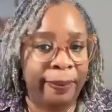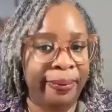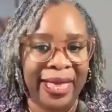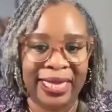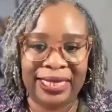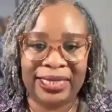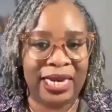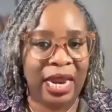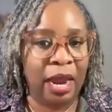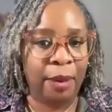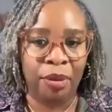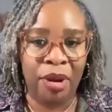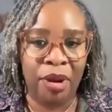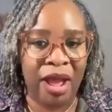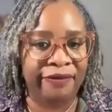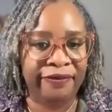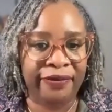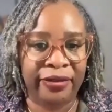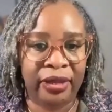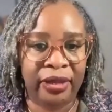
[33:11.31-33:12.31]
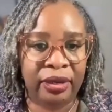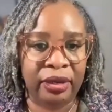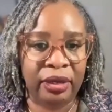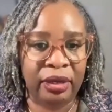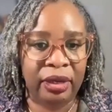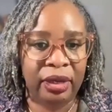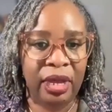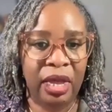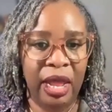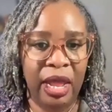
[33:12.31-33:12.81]
That's not profit.
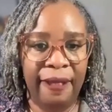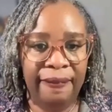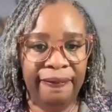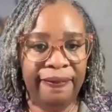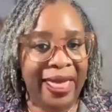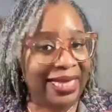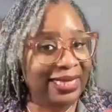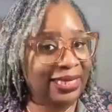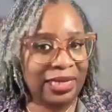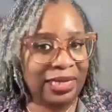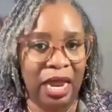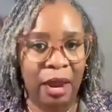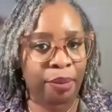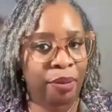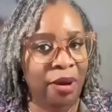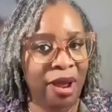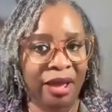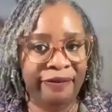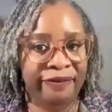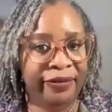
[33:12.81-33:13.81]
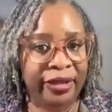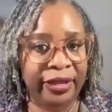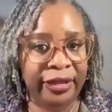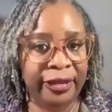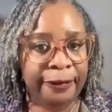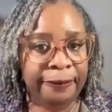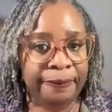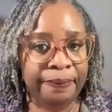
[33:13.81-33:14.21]
That's not profit.